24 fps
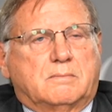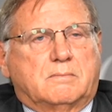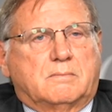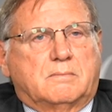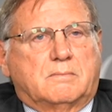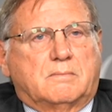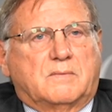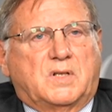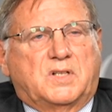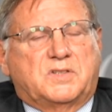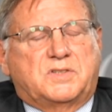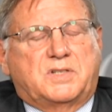
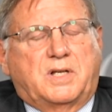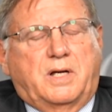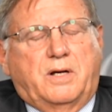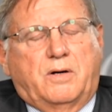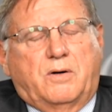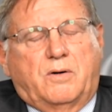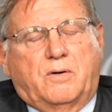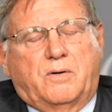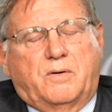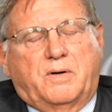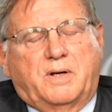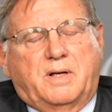let's say
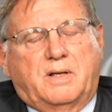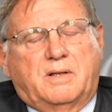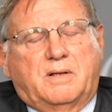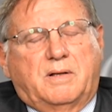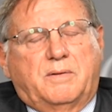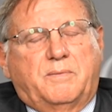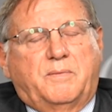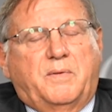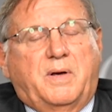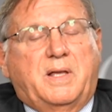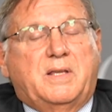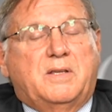you're earning,
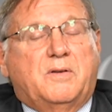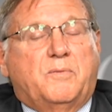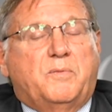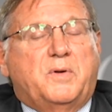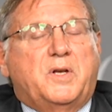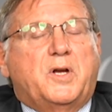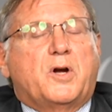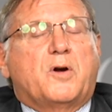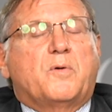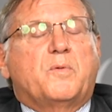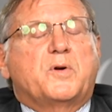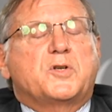in the
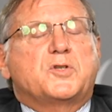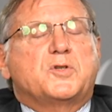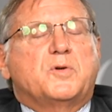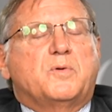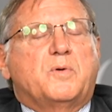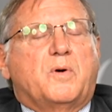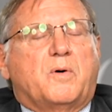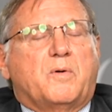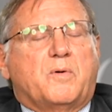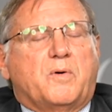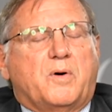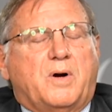year in which
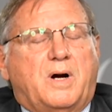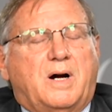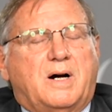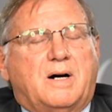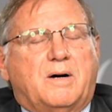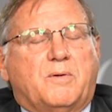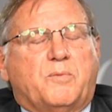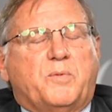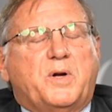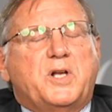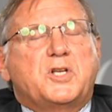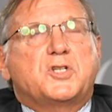you
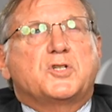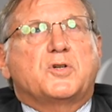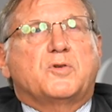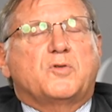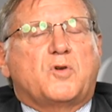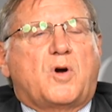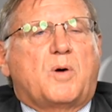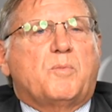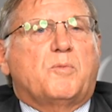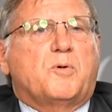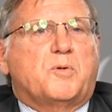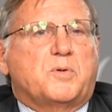reach your
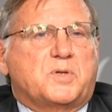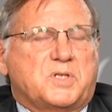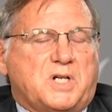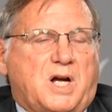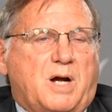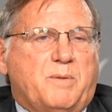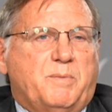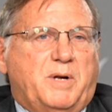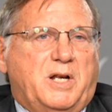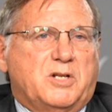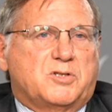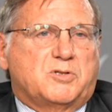normal
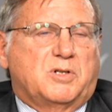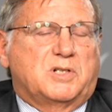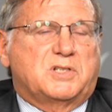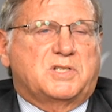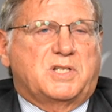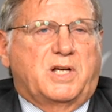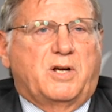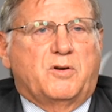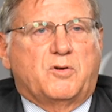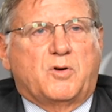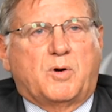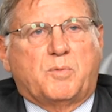retirement age. So let's
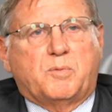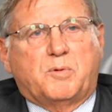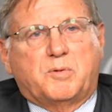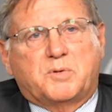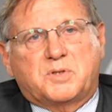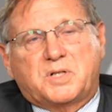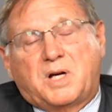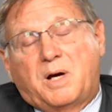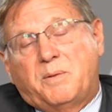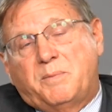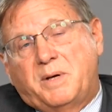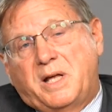say your normal
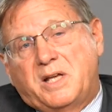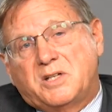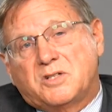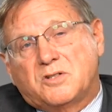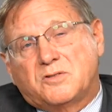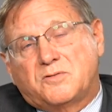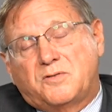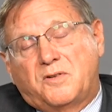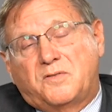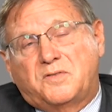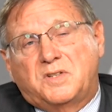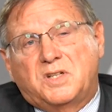retirement age is
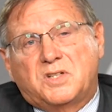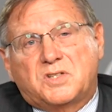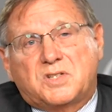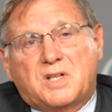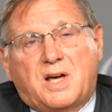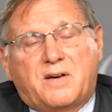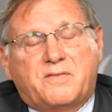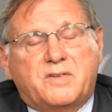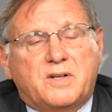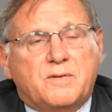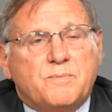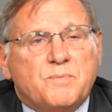
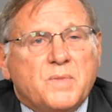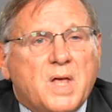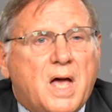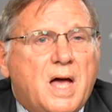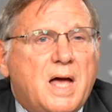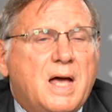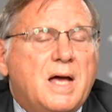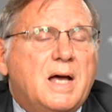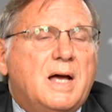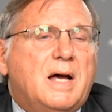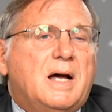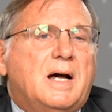57.
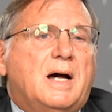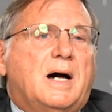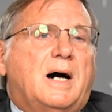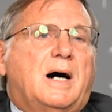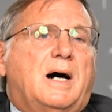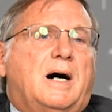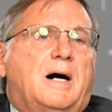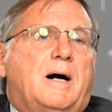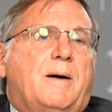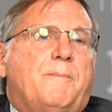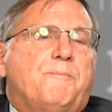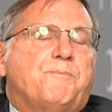
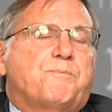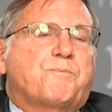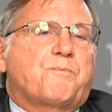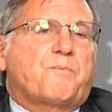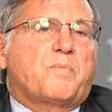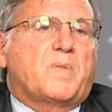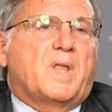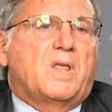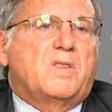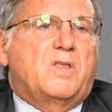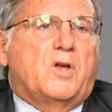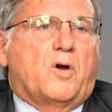
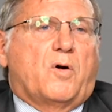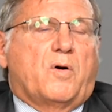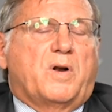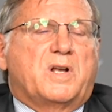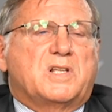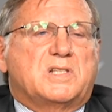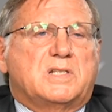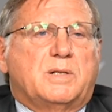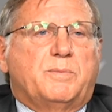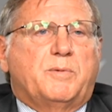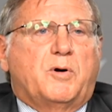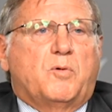The
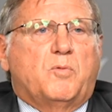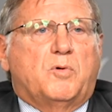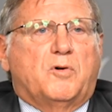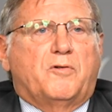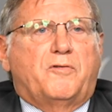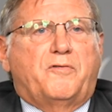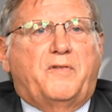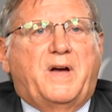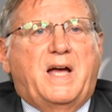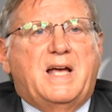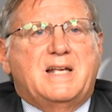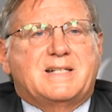earnings limit will
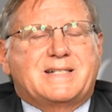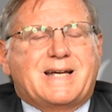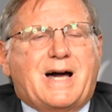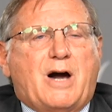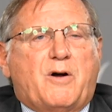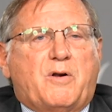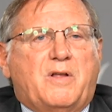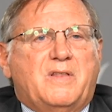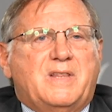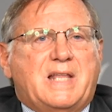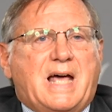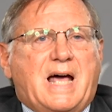phase
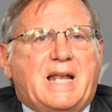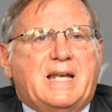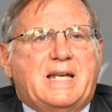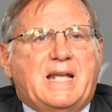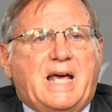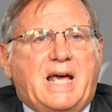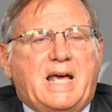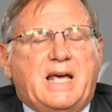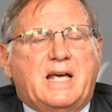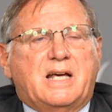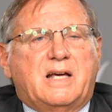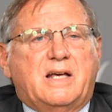out in that
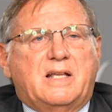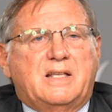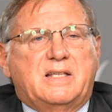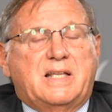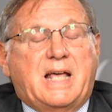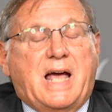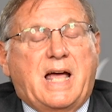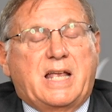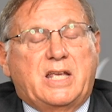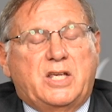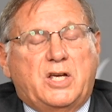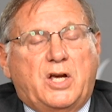day and
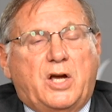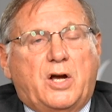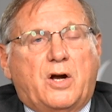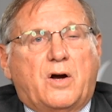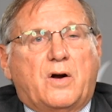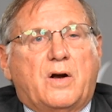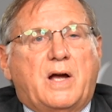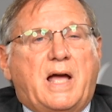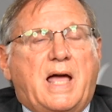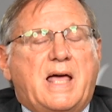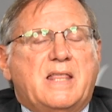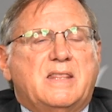that
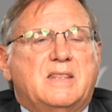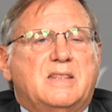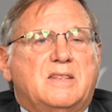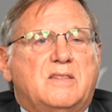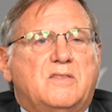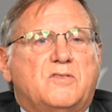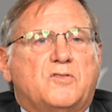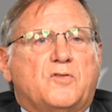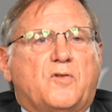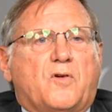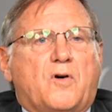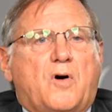year, and
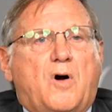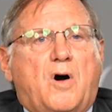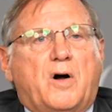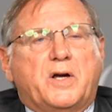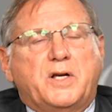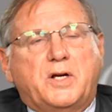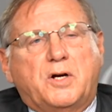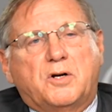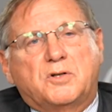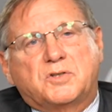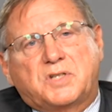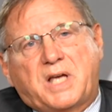for all
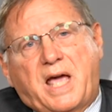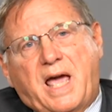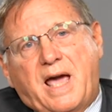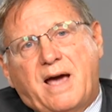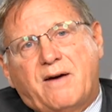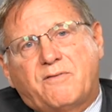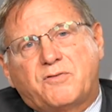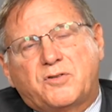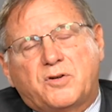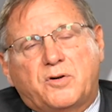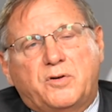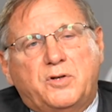years
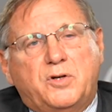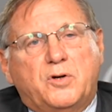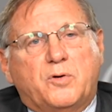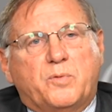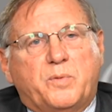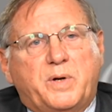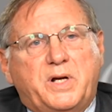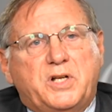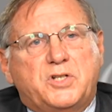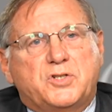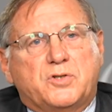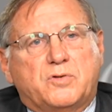after you
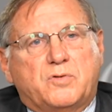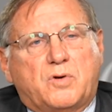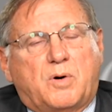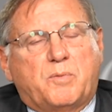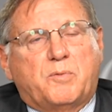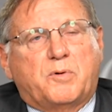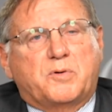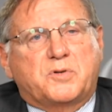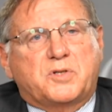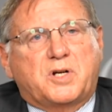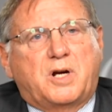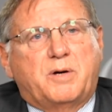reach your
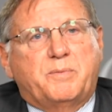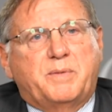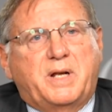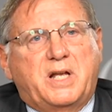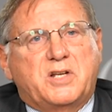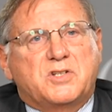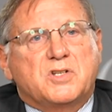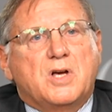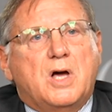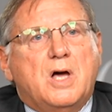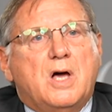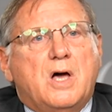normal retirement
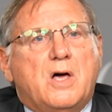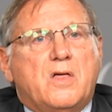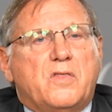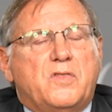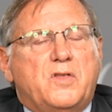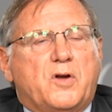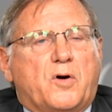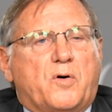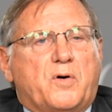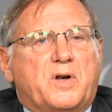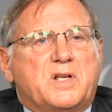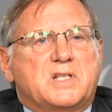age,
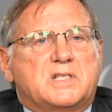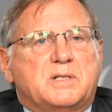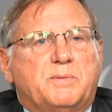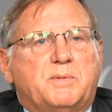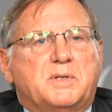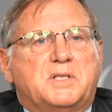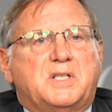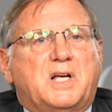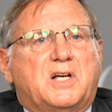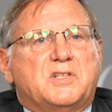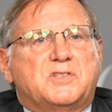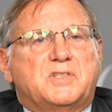the earnings
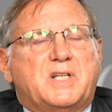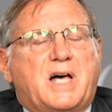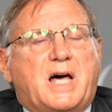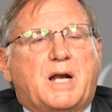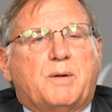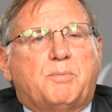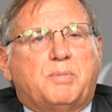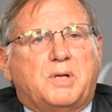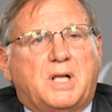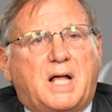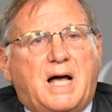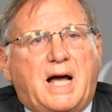limit does not
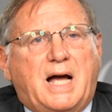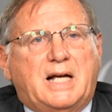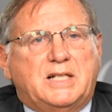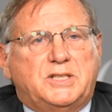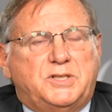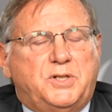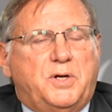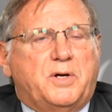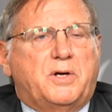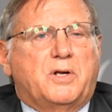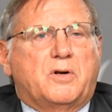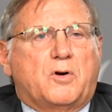apply.
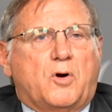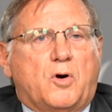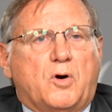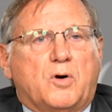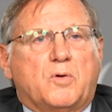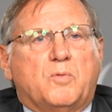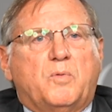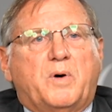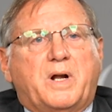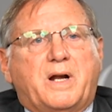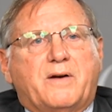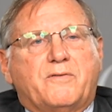So you can
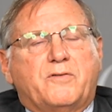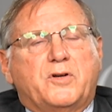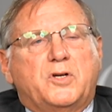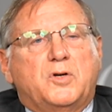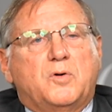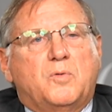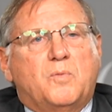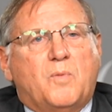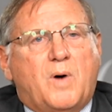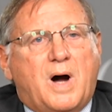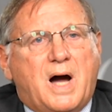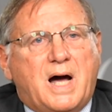earn whatever you
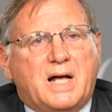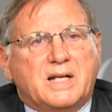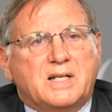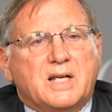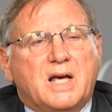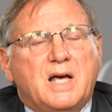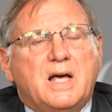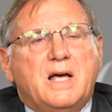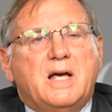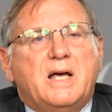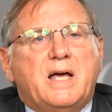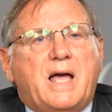want,
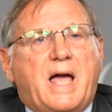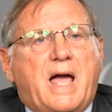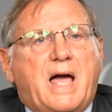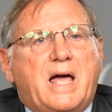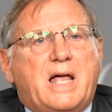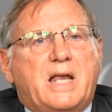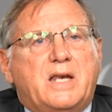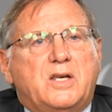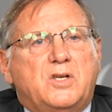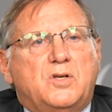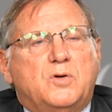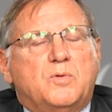
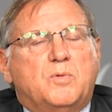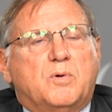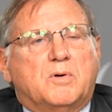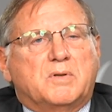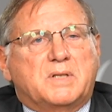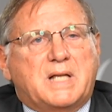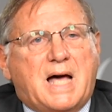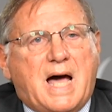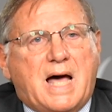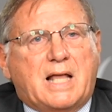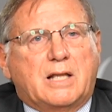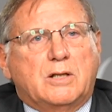and you will
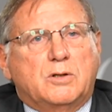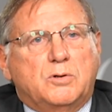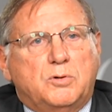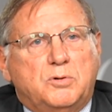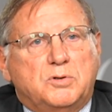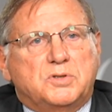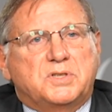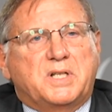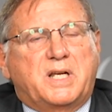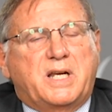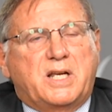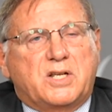not
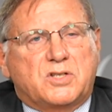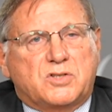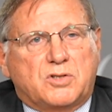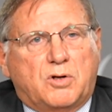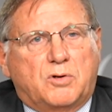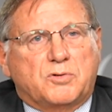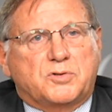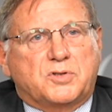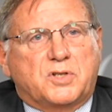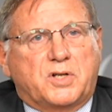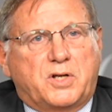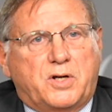lose any
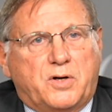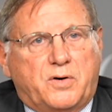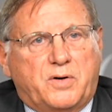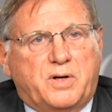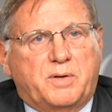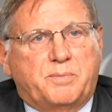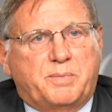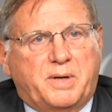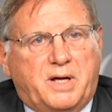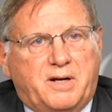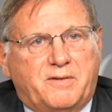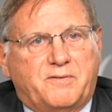Social
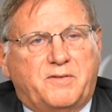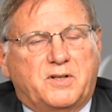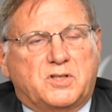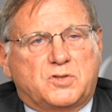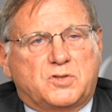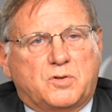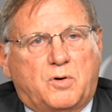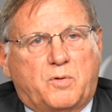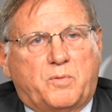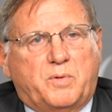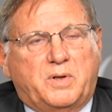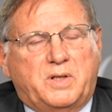Security benefits.
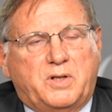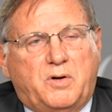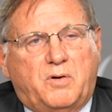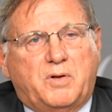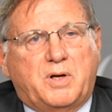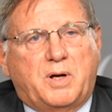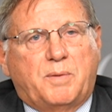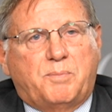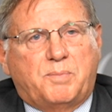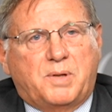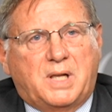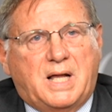really
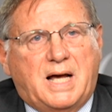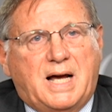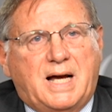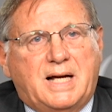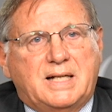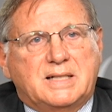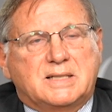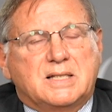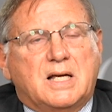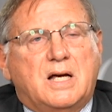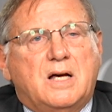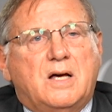only
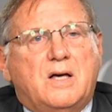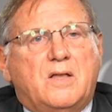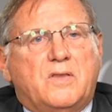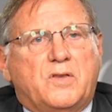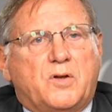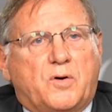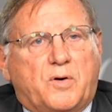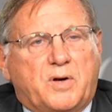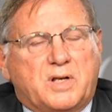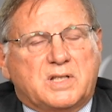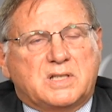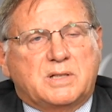applies,
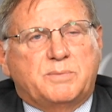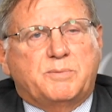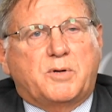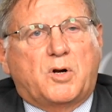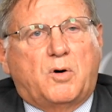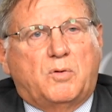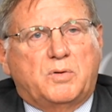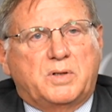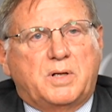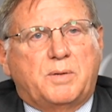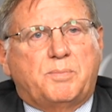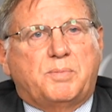the earnings limit
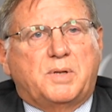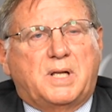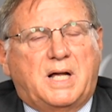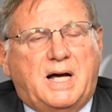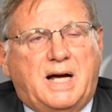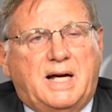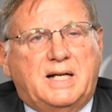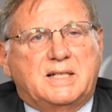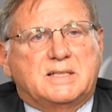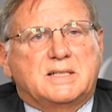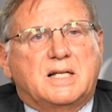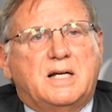only
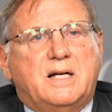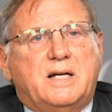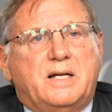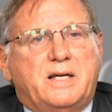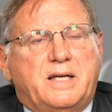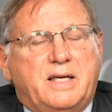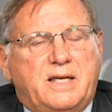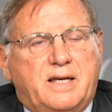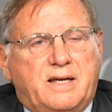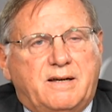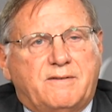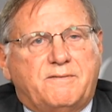applies
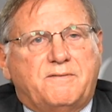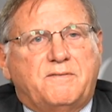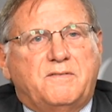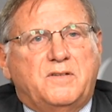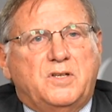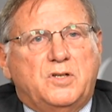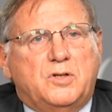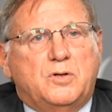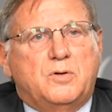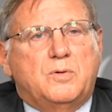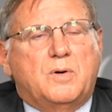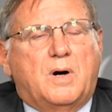if
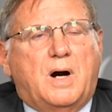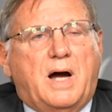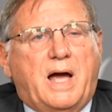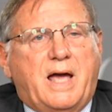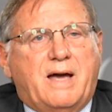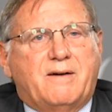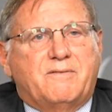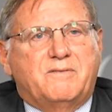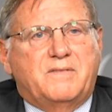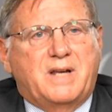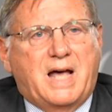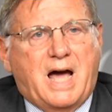you
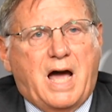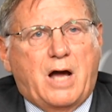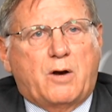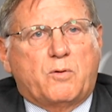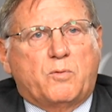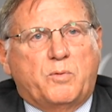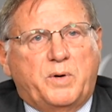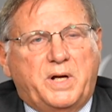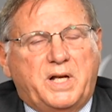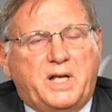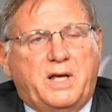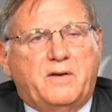have not
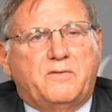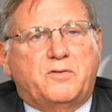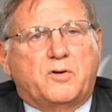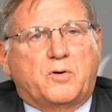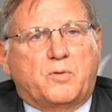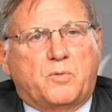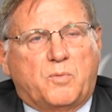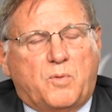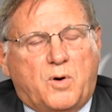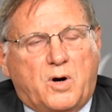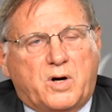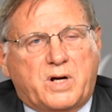if
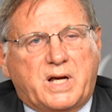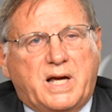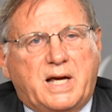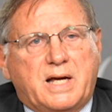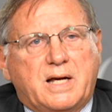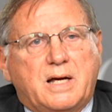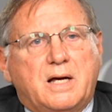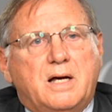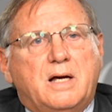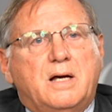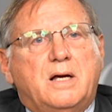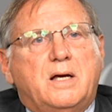you're
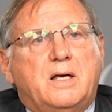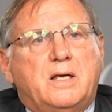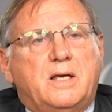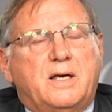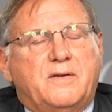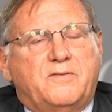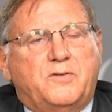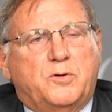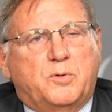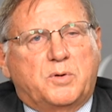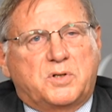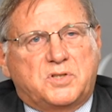working,
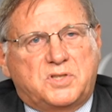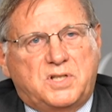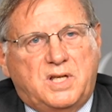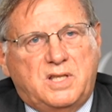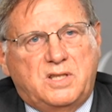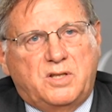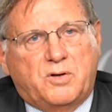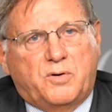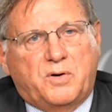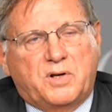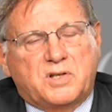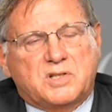if you exceed
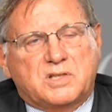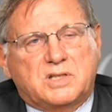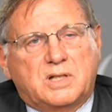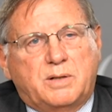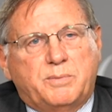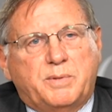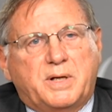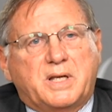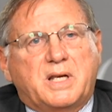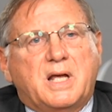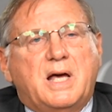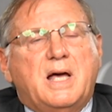the earnings
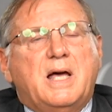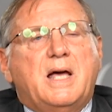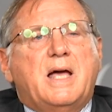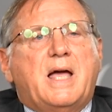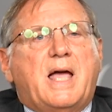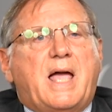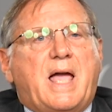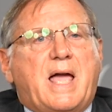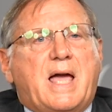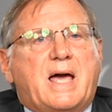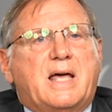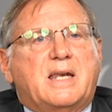limit,
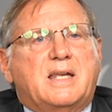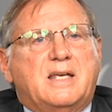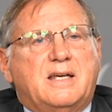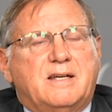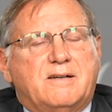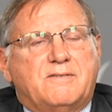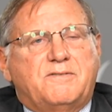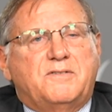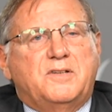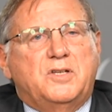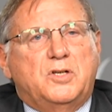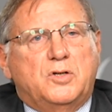and
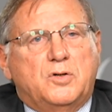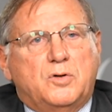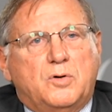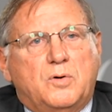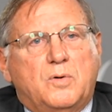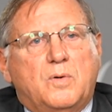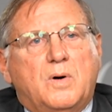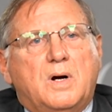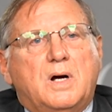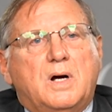if you